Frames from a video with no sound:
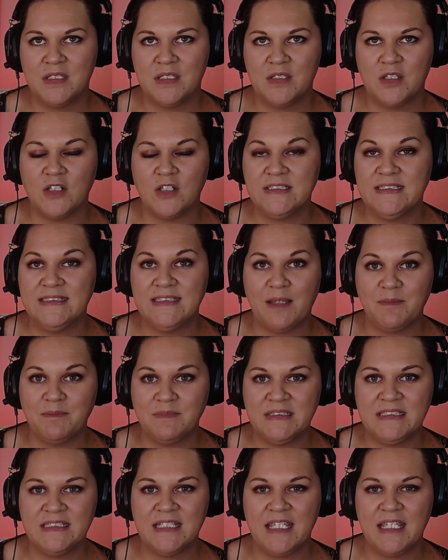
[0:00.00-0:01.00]
got some
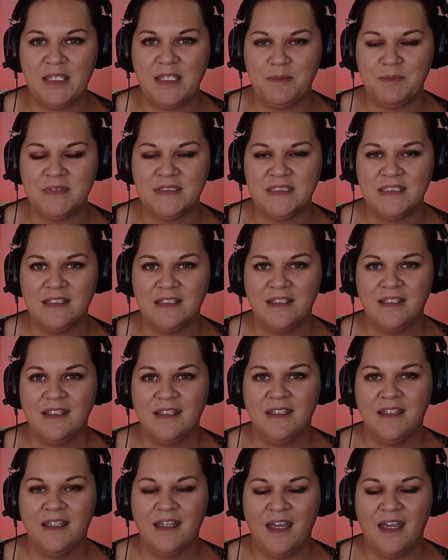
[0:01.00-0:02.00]
schemes
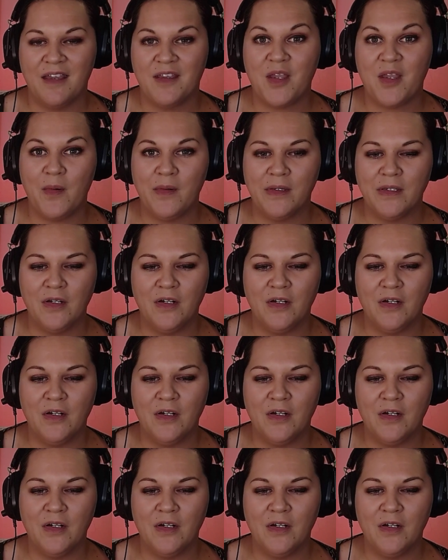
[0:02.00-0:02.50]
going